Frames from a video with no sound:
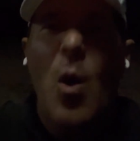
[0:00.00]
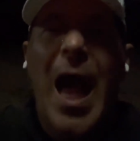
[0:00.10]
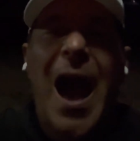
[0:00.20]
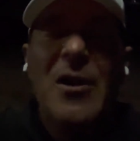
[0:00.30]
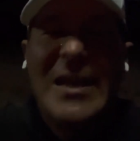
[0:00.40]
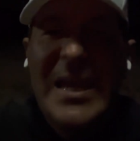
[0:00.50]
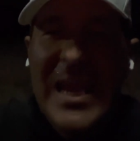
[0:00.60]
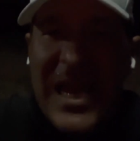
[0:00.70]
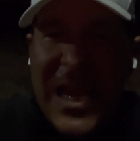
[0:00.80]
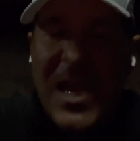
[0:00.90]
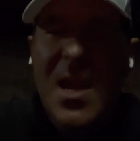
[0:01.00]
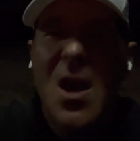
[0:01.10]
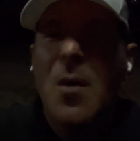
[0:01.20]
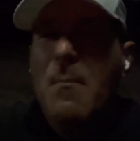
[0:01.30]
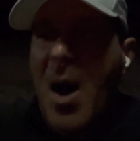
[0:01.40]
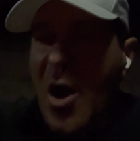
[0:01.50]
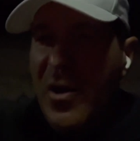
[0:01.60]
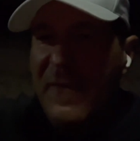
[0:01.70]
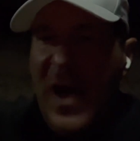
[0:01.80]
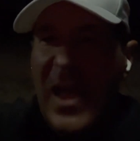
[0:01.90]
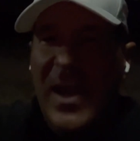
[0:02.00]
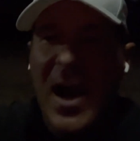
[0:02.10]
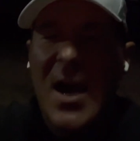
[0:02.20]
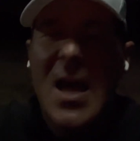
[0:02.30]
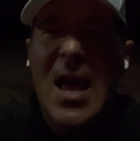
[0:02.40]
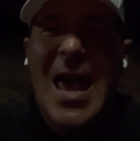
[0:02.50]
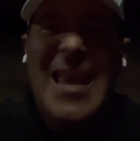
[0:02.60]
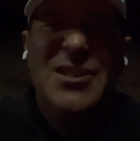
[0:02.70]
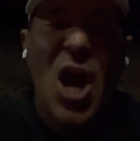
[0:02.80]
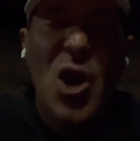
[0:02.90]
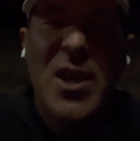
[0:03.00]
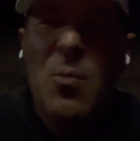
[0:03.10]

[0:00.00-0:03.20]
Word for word: our key motivator. It's only